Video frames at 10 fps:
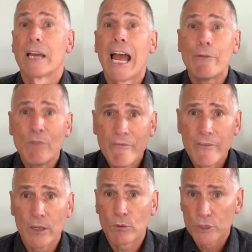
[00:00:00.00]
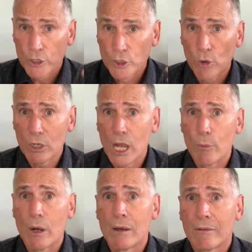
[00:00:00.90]
and revealed your
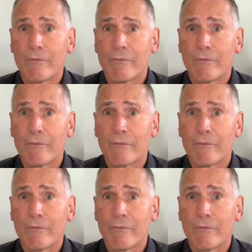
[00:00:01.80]
lower